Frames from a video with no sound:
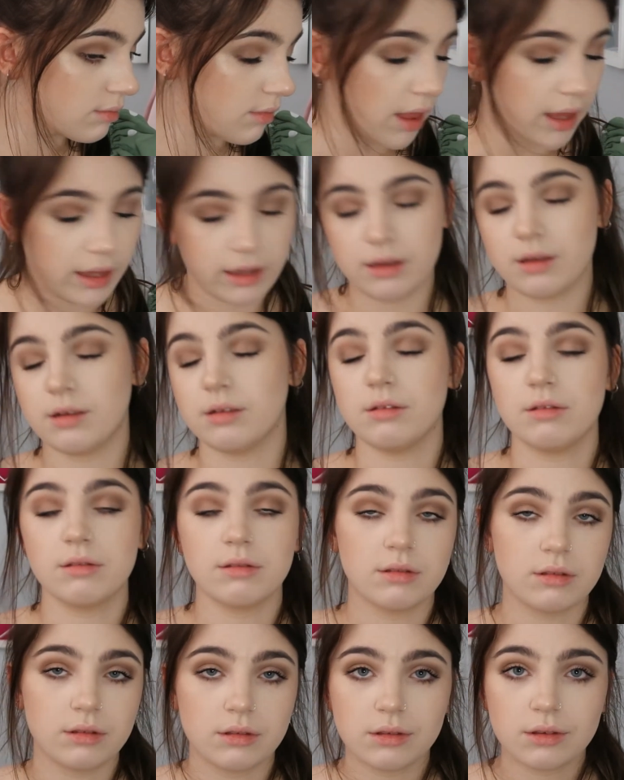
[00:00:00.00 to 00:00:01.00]
like,
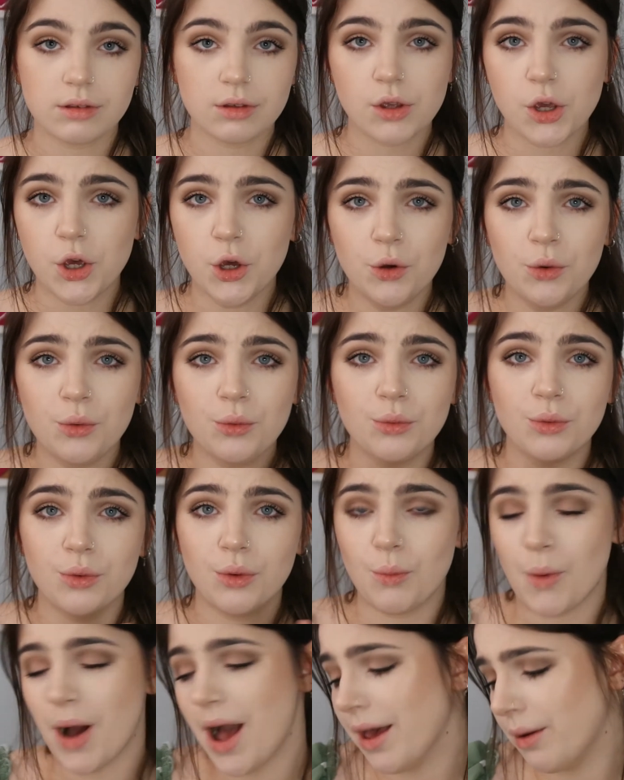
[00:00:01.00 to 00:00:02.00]

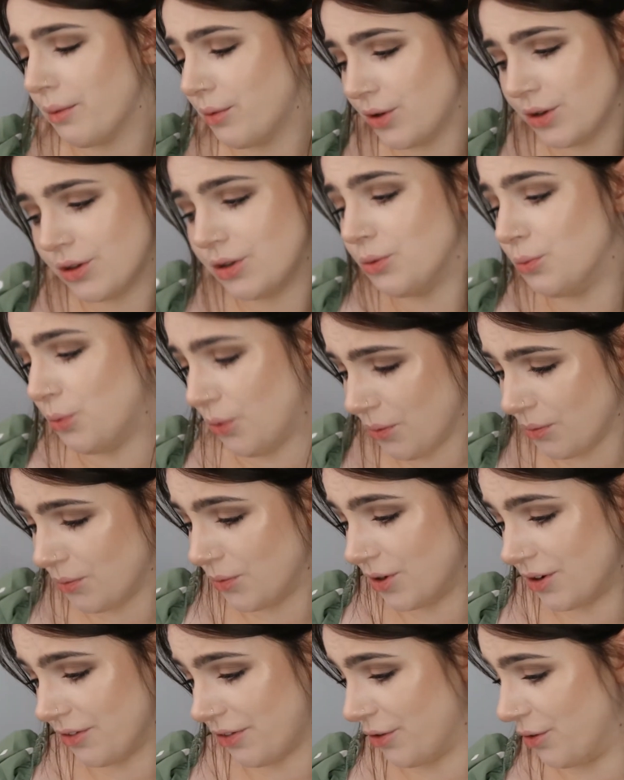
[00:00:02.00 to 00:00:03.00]
why wouldn't you want
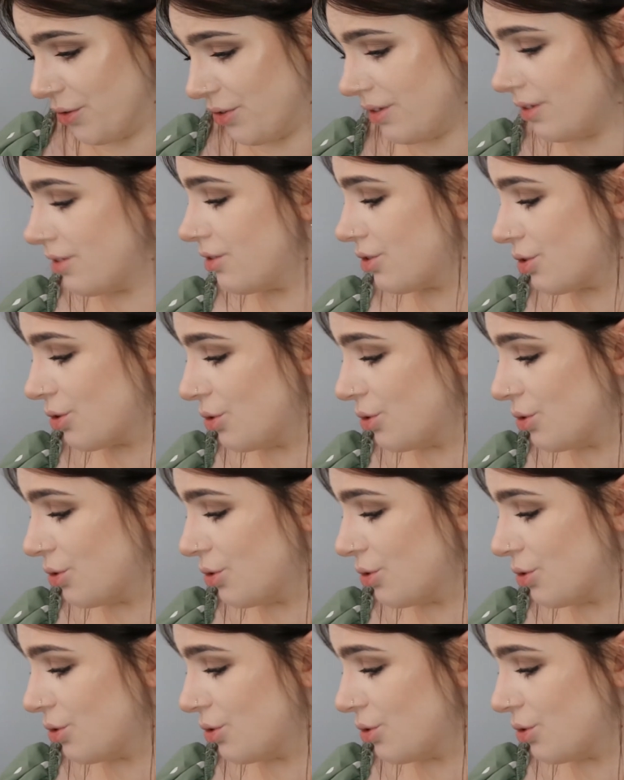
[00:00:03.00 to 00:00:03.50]
one of those? They're just